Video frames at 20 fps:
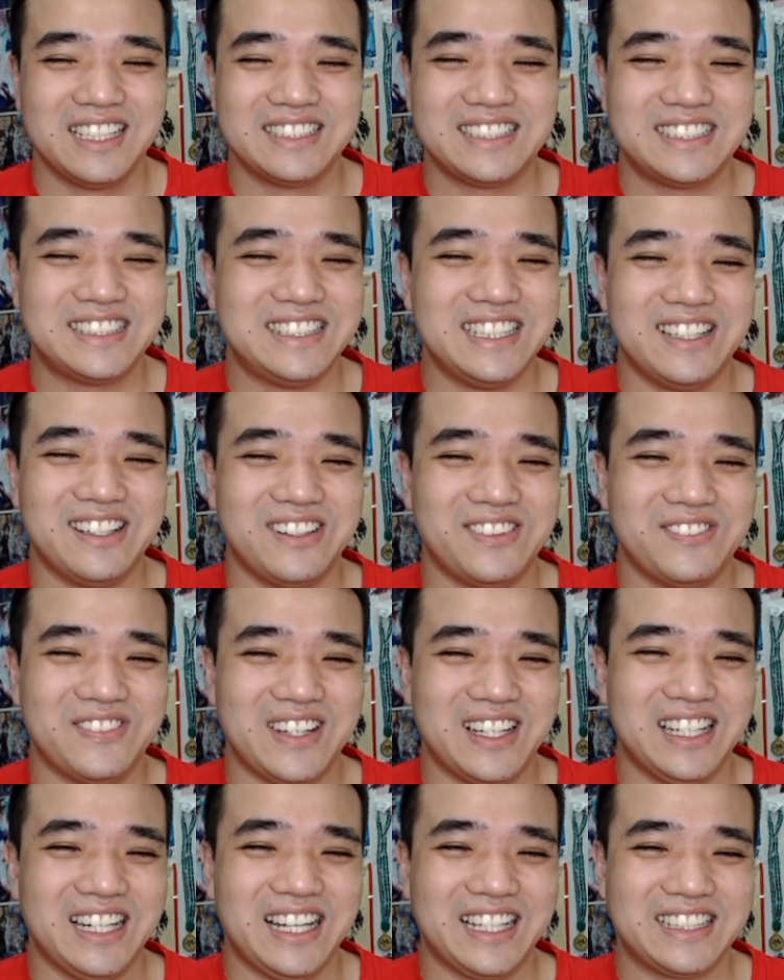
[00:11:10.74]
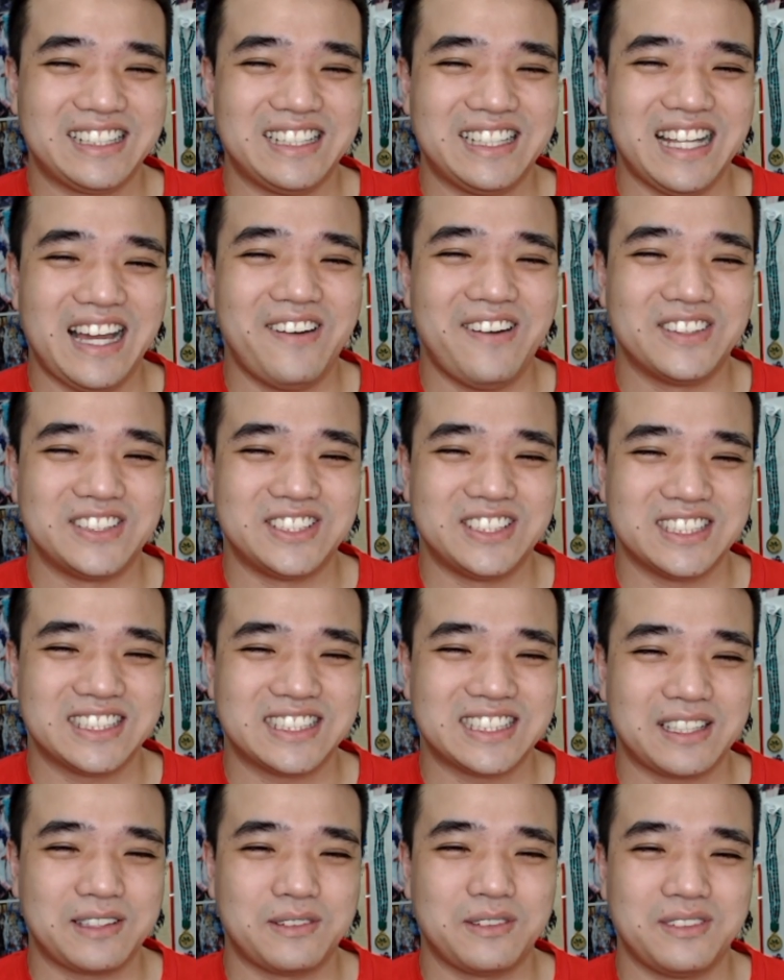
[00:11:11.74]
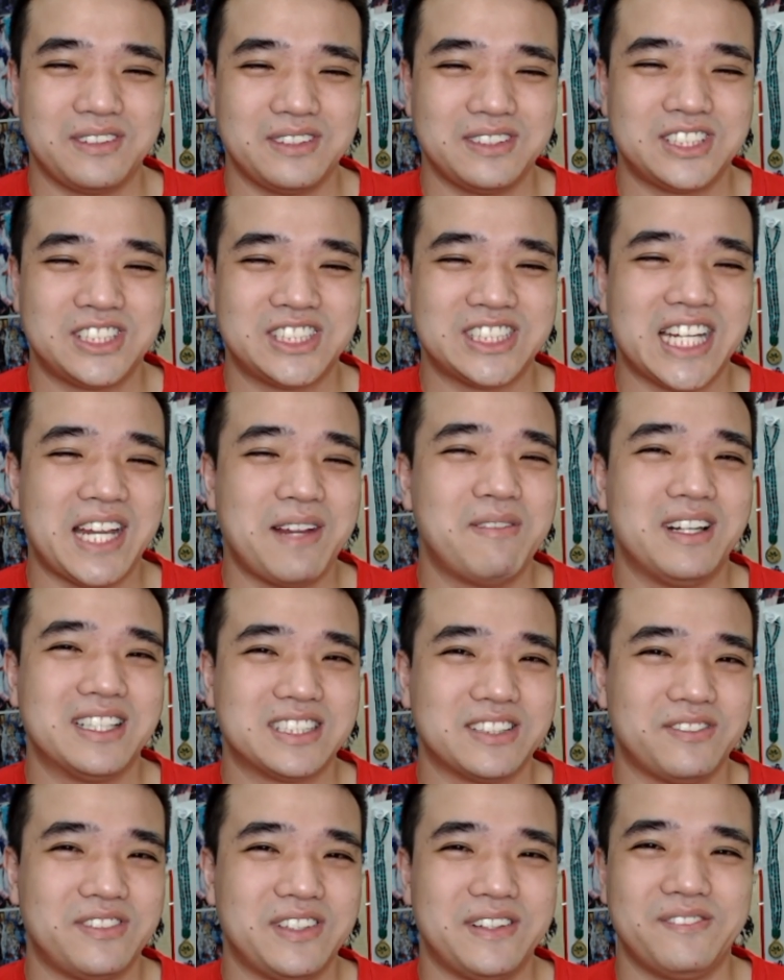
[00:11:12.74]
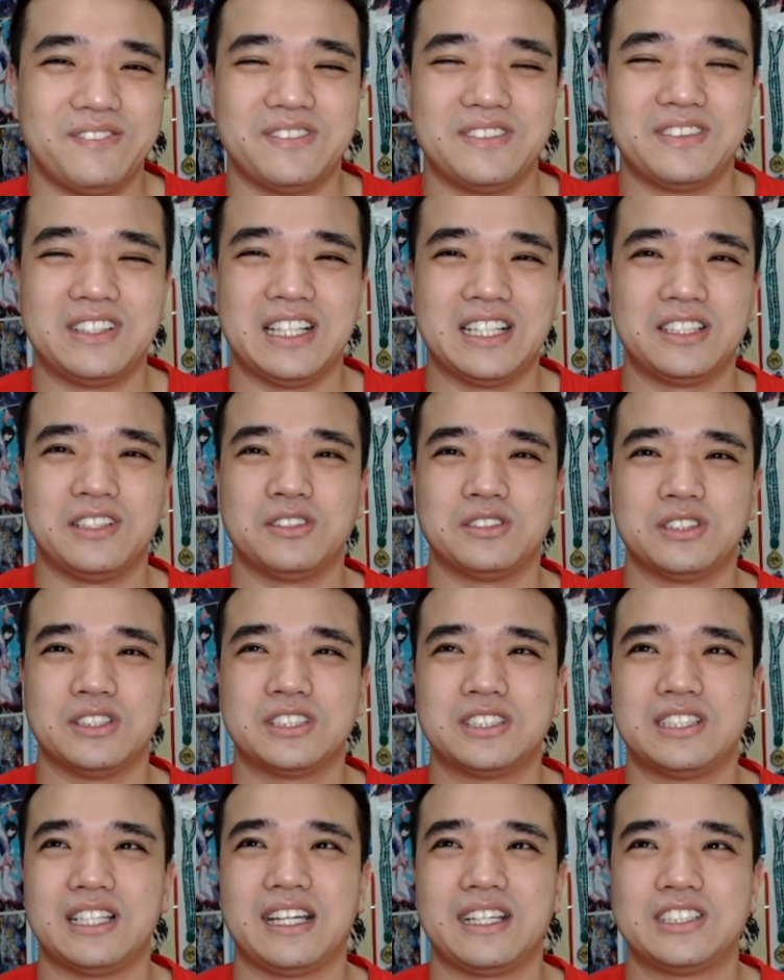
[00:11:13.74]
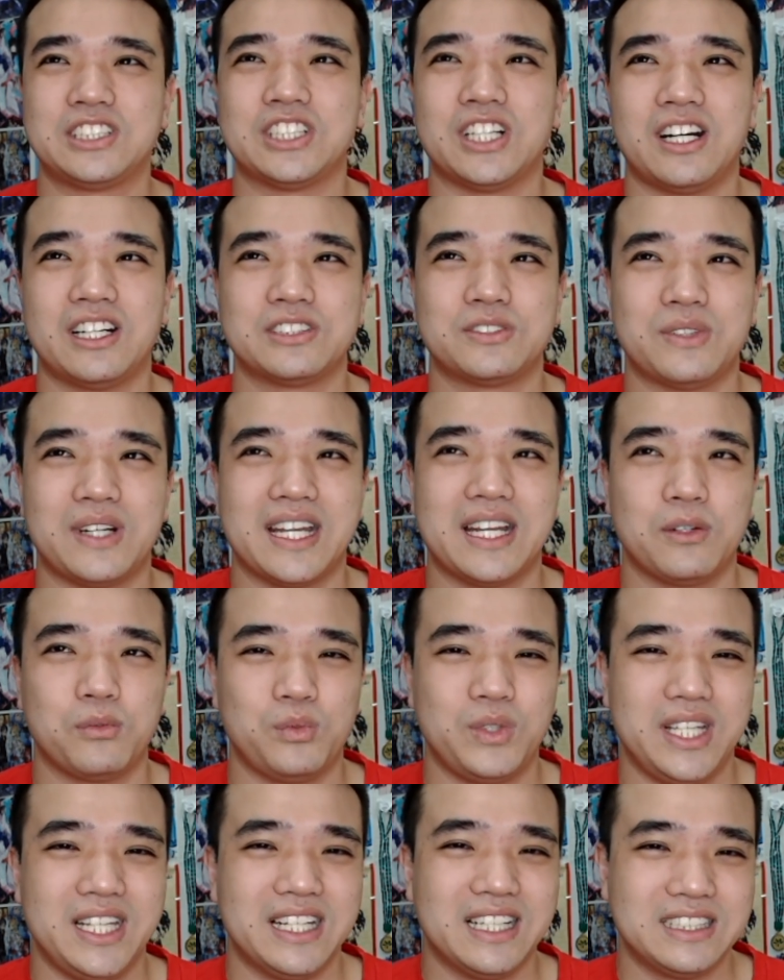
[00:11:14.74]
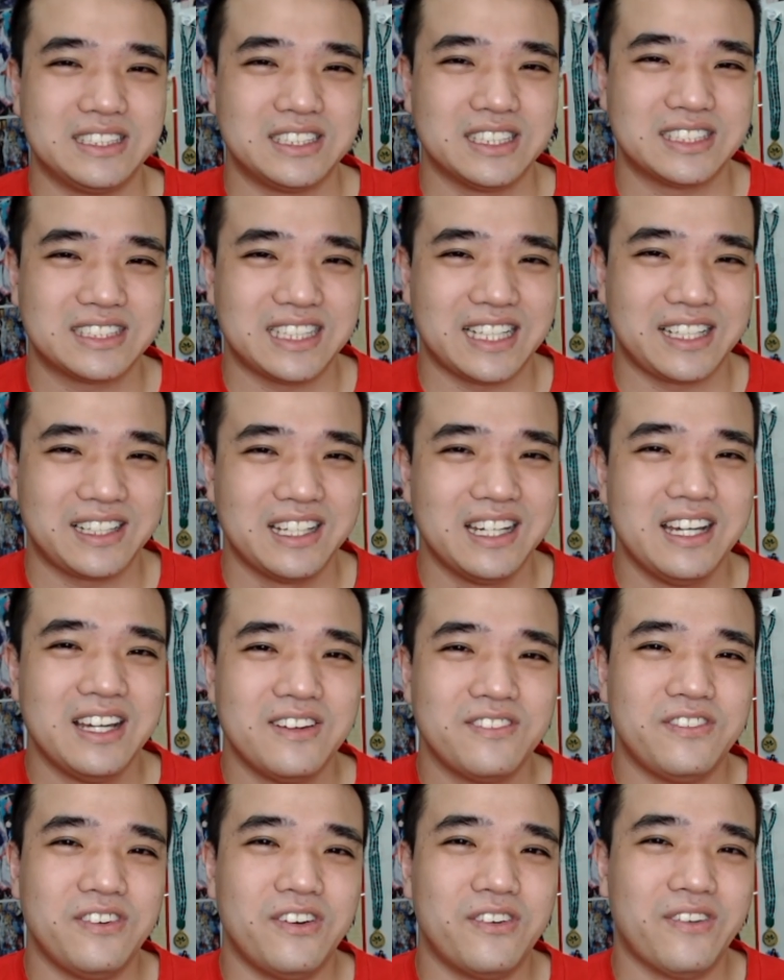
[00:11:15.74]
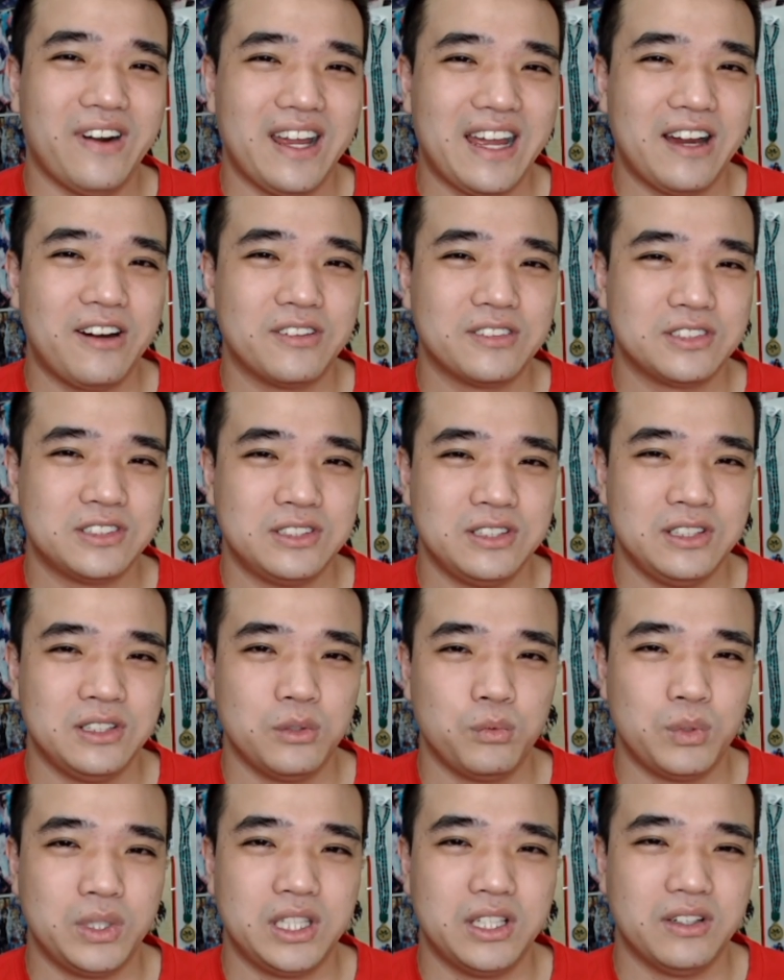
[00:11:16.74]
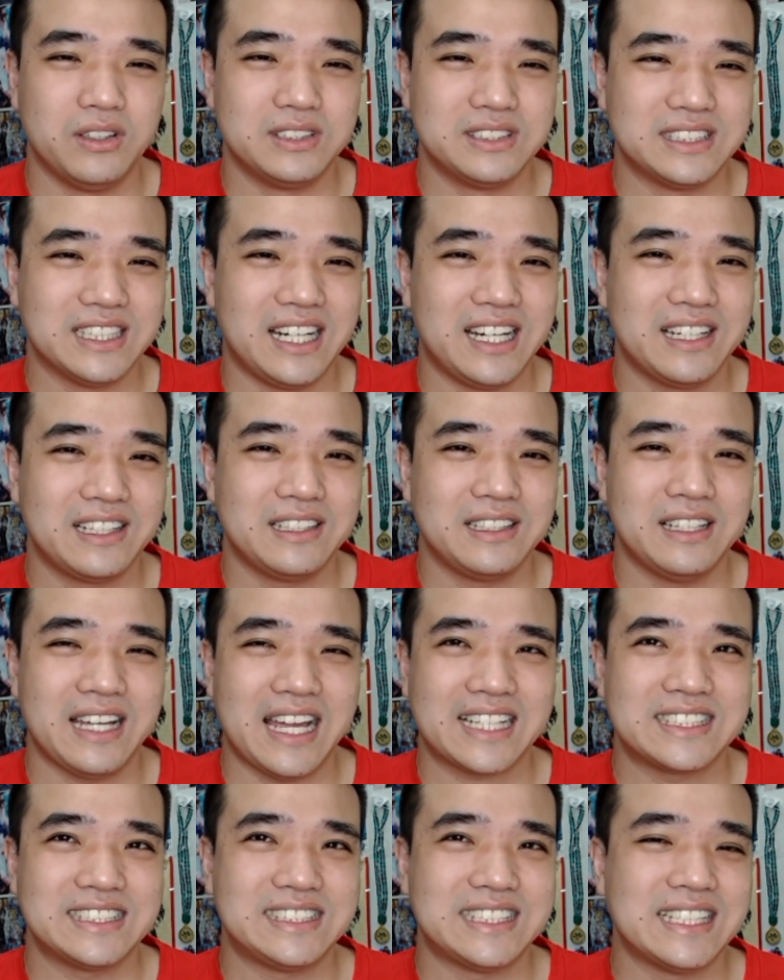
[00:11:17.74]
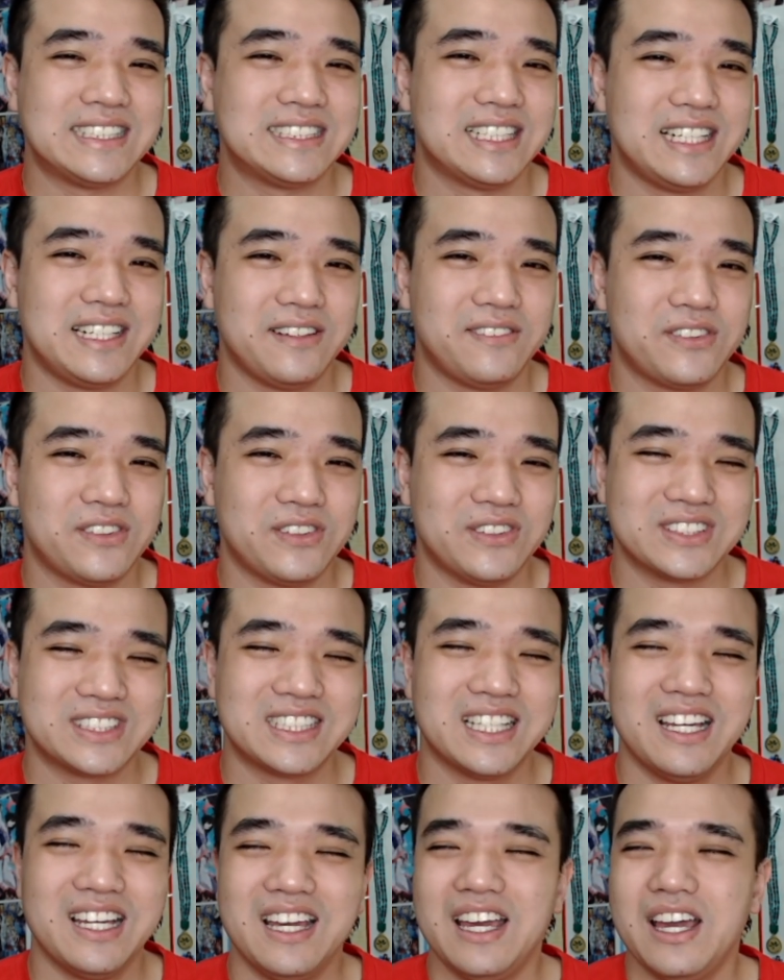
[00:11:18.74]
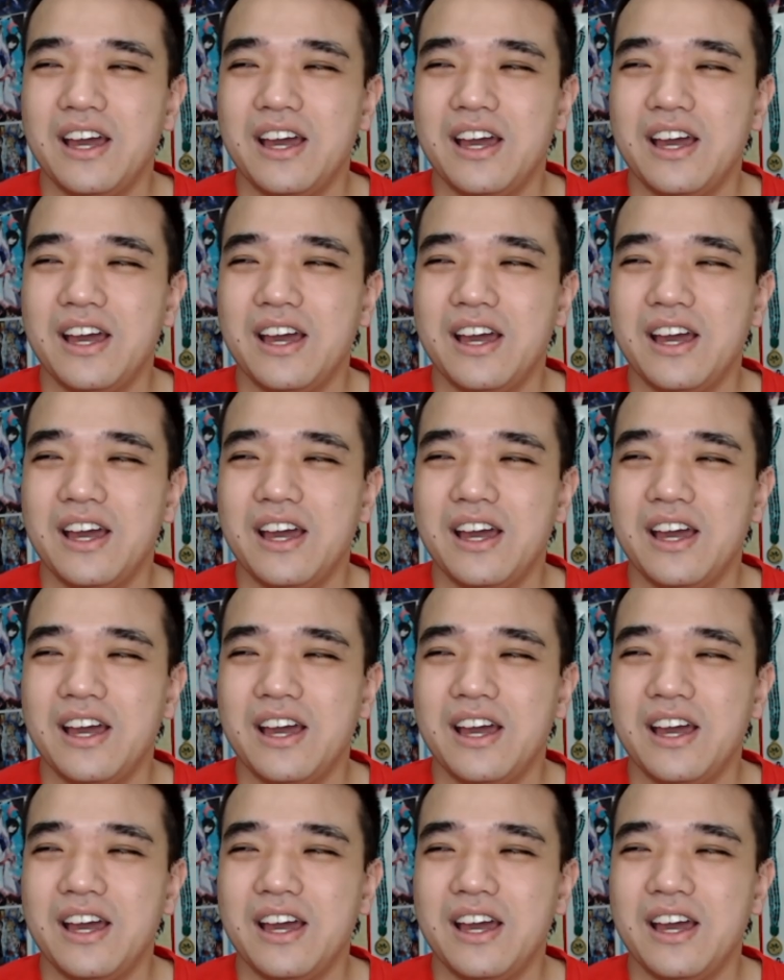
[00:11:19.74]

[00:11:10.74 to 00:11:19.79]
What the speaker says: still, man, like, that was just, like, shameless of him. Then, you know, just, like, charge right at Wein and just, like, fall right out in the window and die accidentally, of course.